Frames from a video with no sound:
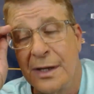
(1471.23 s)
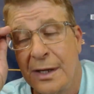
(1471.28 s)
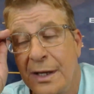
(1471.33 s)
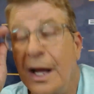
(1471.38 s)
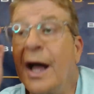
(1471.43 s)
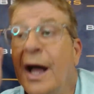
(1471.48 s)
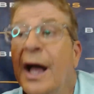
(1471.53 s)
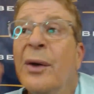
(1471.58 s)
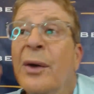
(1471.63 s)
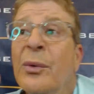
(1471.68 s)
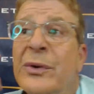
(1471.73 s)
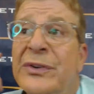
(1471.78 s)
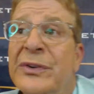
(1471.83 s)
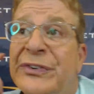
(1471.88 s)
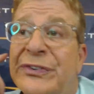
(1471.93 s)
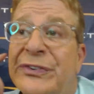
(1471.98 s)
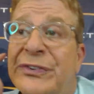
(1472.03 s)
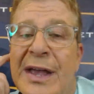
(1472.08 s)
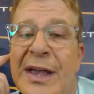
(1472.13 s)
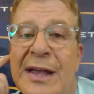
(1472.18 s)
I always
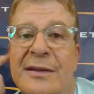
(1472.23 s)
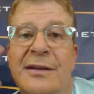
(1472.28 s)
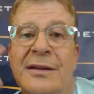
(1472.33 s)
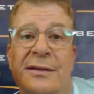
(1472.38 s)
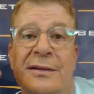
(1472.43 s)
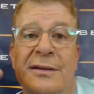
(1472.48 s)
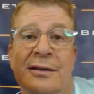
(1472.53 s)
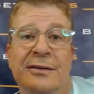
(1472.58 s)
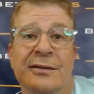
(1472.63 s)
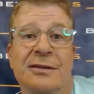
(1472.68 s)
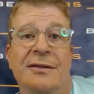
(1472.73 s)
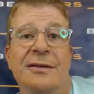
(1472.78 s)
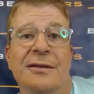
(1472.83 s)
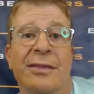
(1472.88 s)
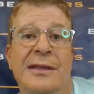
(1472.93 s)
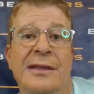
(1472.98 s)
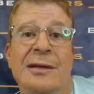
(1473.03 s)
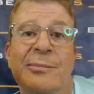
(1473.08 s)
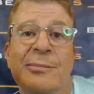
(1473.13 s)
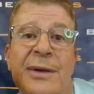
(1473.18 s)
said that there's nothing
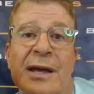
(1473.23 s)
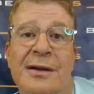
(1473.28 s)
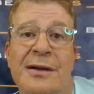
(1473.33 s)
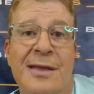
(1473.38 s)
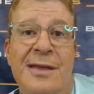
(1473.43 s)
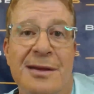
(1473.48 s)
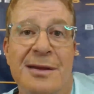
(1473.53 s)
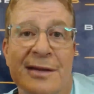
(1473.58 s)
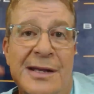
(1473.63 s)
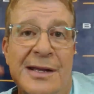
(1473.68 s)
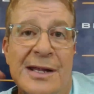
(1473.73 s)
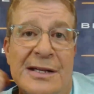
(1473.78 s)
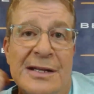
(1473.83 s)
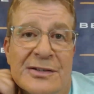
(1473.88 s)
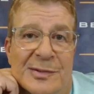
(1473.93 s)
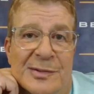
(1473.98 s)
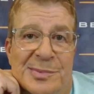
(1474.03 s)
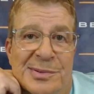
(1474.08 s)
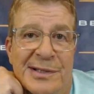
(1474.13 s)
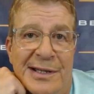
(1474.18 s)
better than the NHL
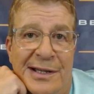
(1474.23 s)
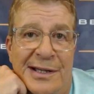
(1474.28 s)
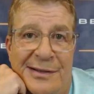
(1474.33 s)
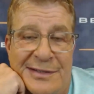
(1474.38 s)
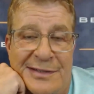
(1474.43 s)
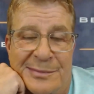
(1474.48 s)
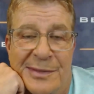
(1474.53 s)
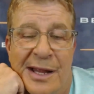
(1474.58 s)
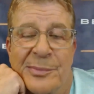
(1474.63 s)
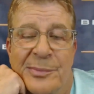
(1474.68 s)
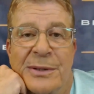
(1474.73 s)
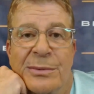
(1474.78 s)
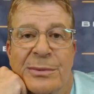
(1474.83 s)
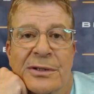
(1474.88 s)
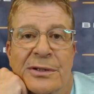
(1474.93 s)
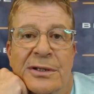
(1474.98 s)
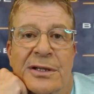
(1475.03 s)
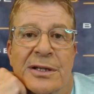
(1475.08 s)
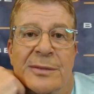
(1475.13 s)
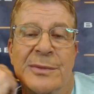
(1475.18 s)
playoffs. And a lot of people look
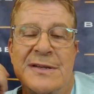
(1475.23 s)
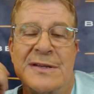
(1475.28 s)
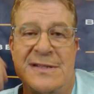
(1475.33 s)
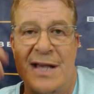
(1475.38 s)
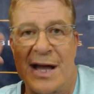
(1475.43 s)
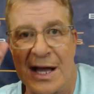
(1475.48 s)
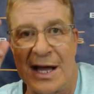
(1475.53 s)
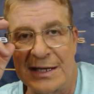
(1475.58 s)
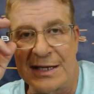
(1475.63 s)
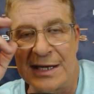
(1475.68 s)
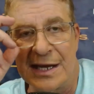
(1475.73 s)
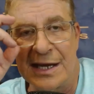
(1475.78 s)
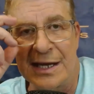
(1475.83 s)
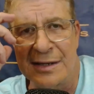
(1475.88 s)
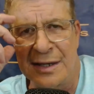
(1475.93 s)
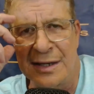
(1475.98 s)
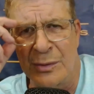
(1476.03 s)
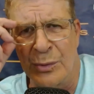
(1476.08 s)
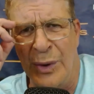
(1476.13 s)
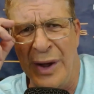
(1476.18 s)
at me as a hockey hater and
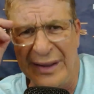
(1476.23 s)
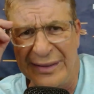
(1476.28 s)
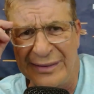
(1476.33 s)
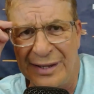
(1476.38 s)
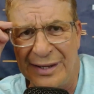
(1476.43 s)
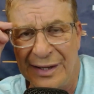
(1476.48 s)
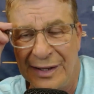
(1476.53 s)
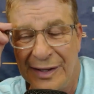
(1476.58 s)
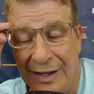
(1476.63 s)
they, what?